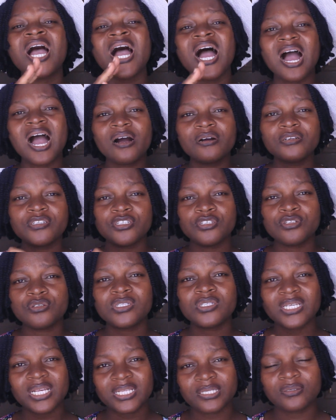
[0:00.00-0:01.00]
How do you
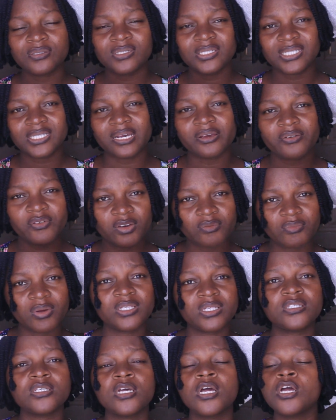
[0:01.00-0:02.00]
settle
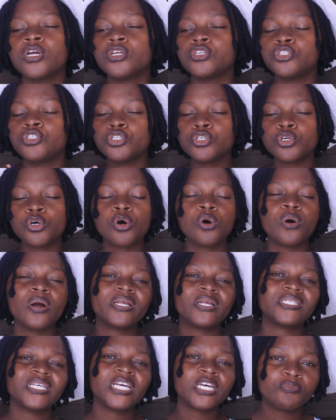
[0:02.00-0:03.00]
disagreements? Do you call
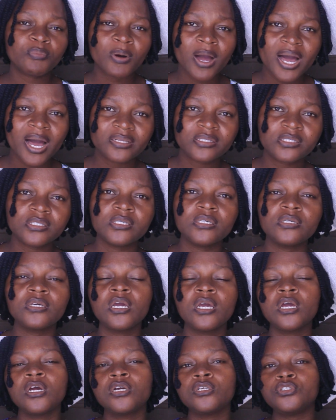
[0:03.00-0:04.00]
a third party?
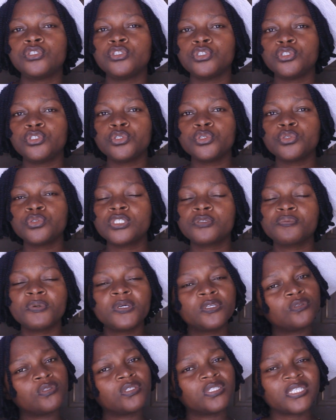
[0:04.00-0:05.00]
Do you
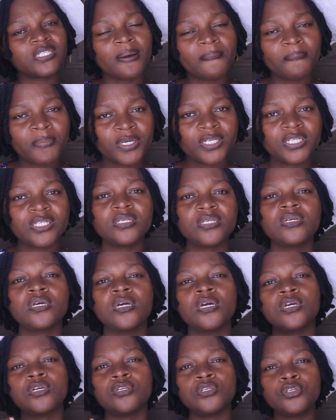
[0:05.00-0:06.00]
speak to somebody?
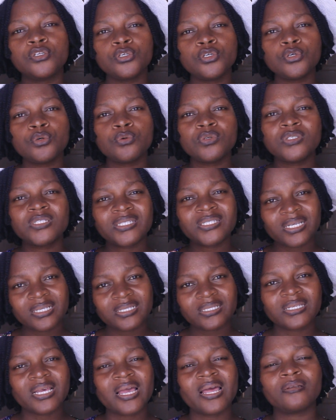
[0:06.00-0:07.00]
Do you
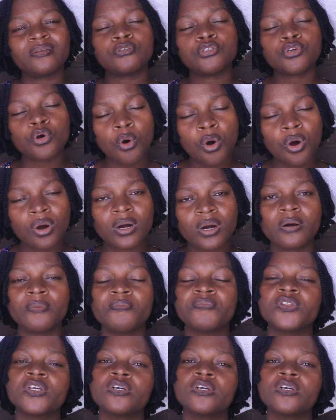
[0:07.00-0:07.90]
sit and talk?